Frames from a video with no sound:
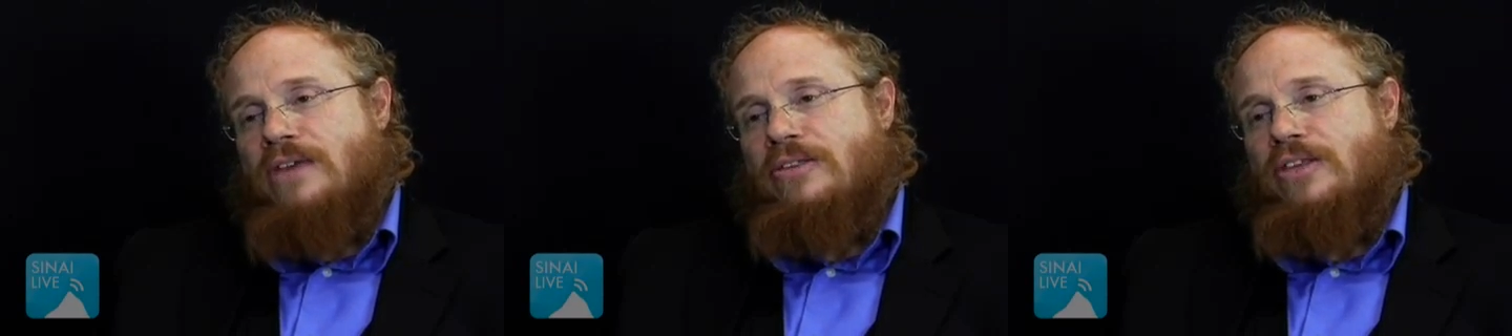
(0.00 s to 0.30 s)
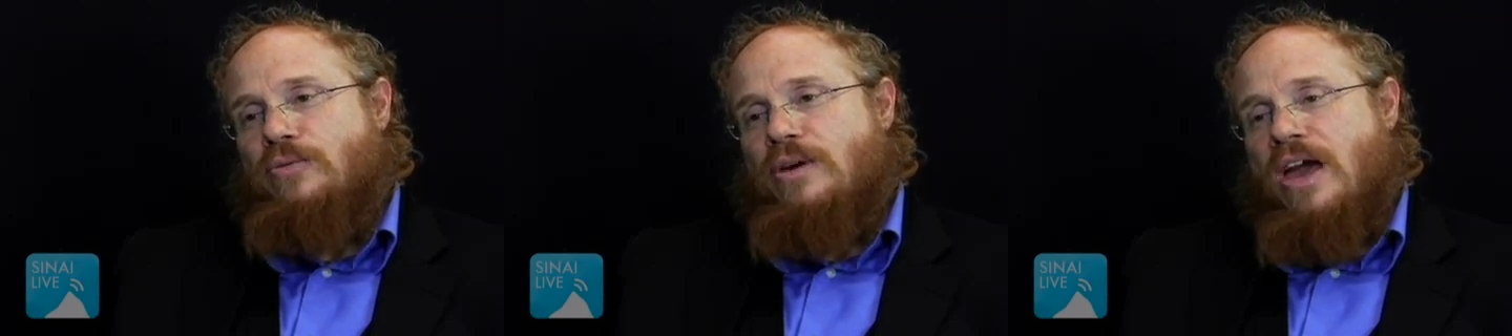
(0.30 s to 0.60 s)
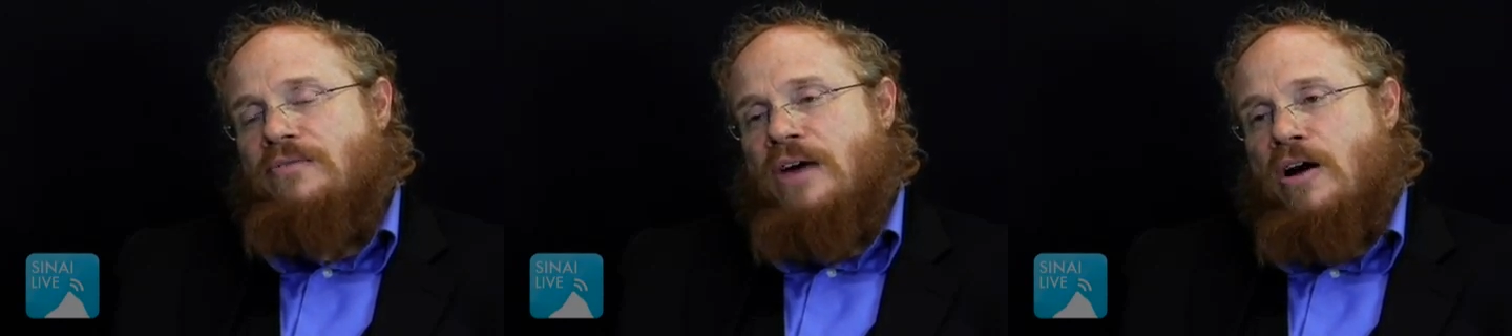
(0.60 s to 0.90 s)
I think we
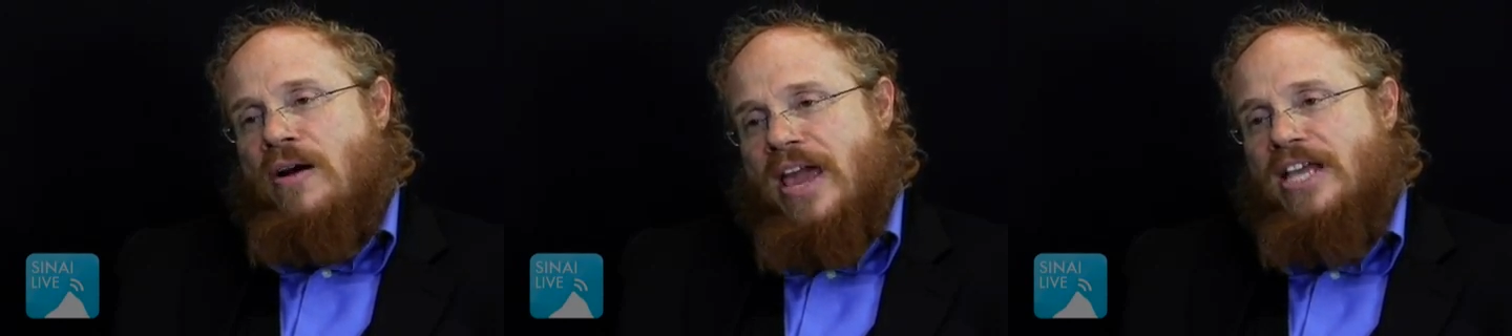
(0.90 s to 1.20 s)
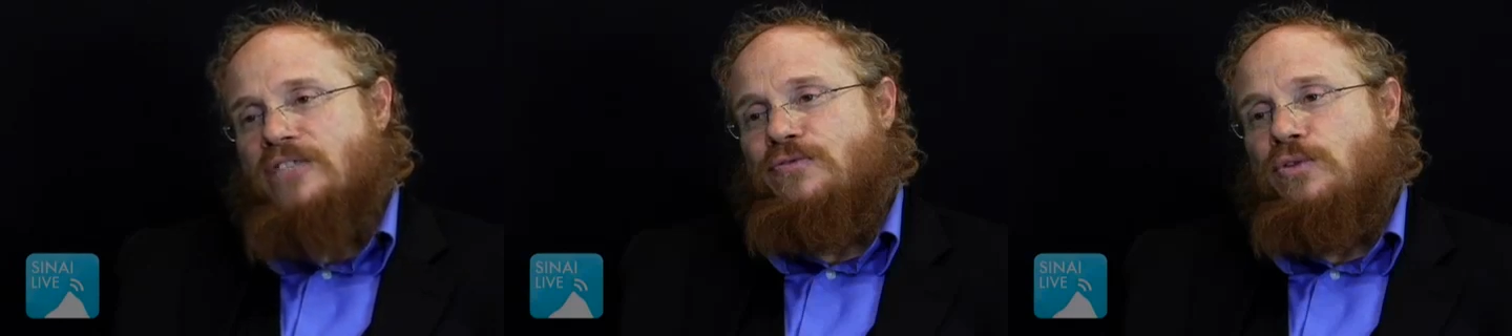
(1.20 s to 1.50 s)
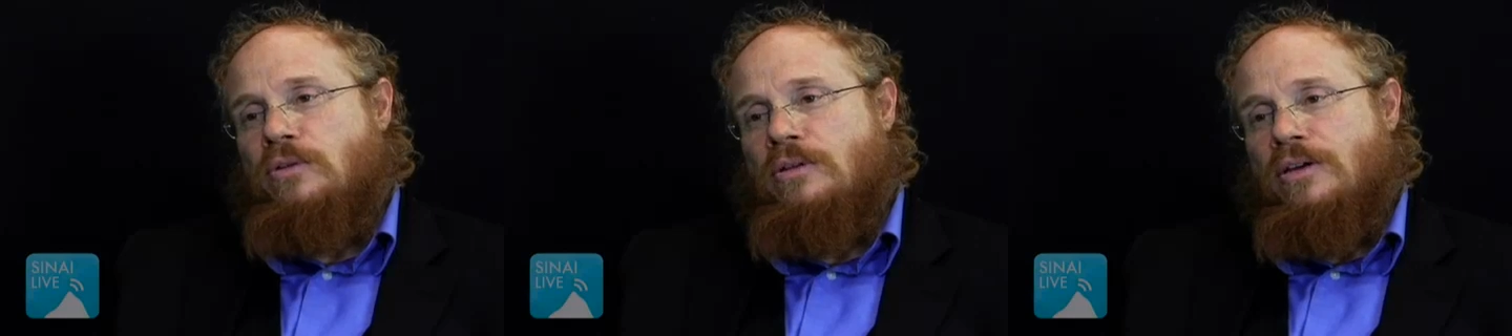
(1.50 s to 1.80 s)
have our hands
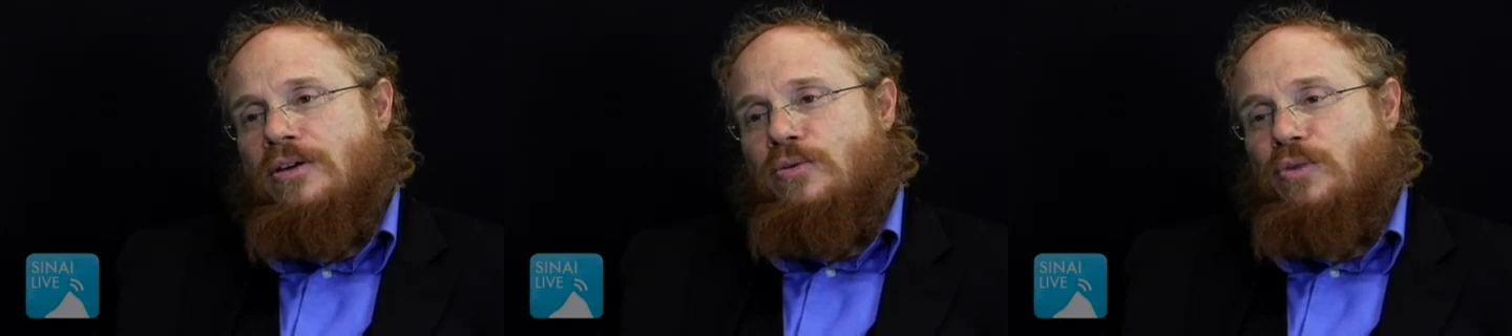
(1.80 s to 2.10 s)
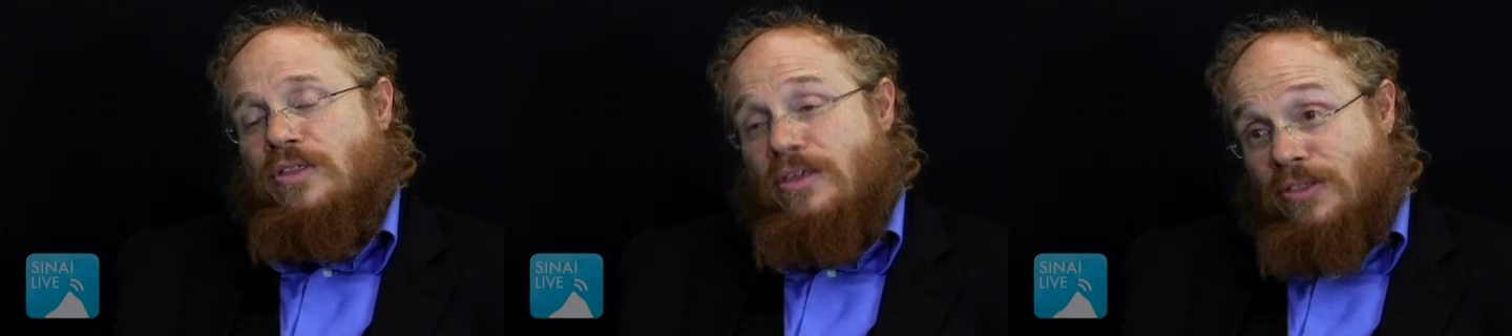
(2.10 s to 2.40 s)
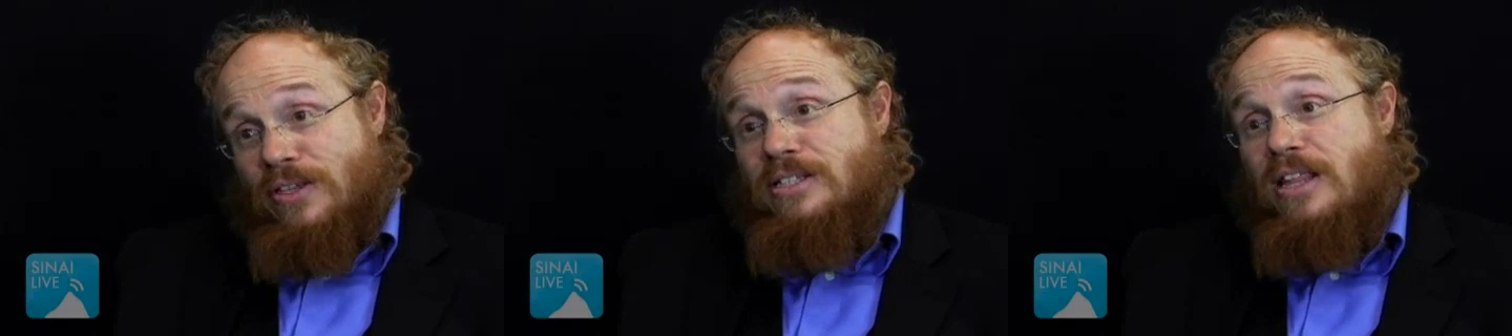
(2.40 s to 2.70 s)
full with
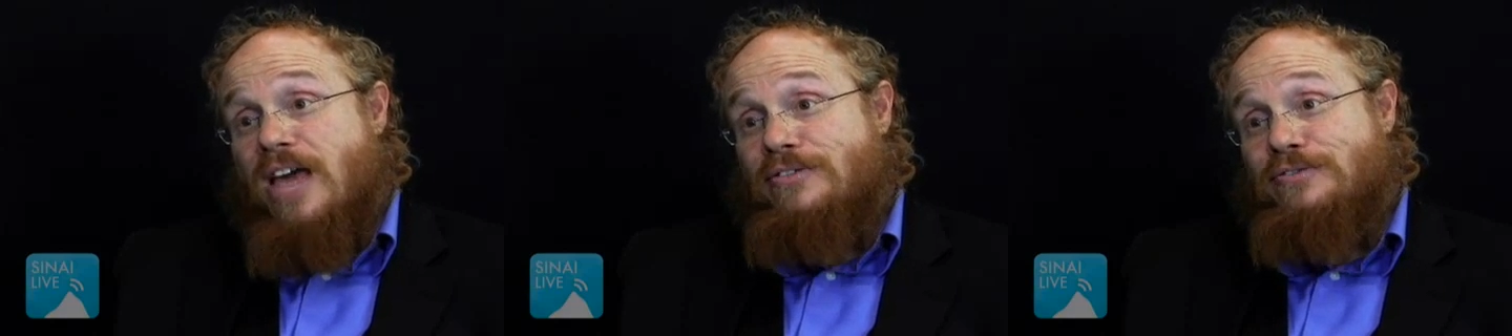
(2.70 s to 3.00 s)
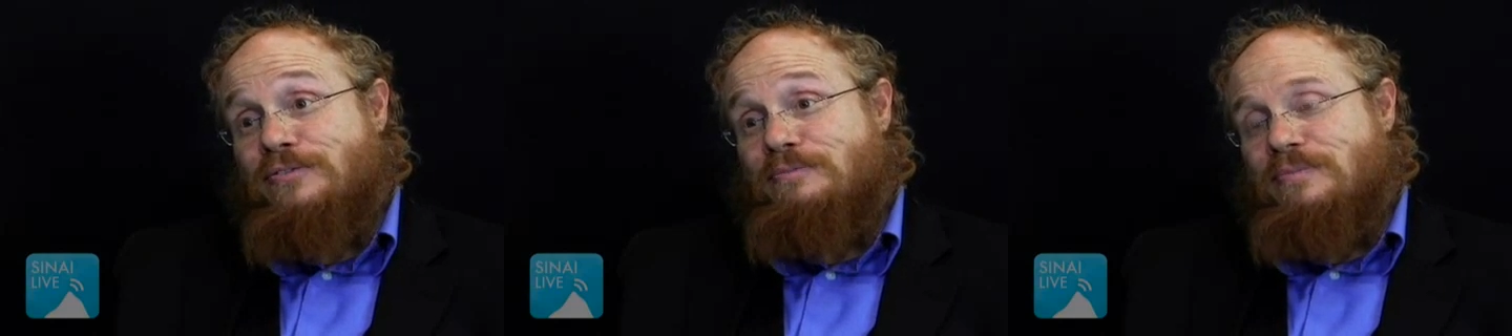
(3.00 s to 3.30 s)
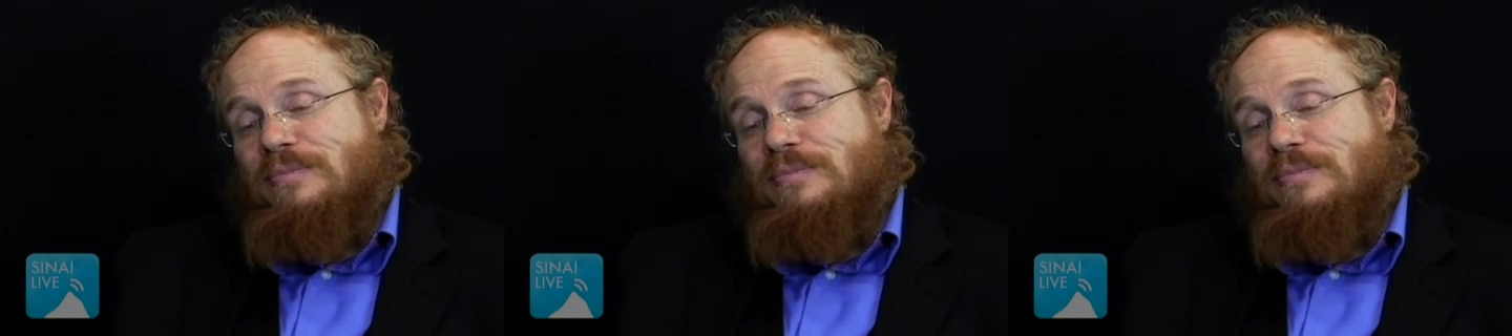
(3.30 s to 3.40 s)
this life.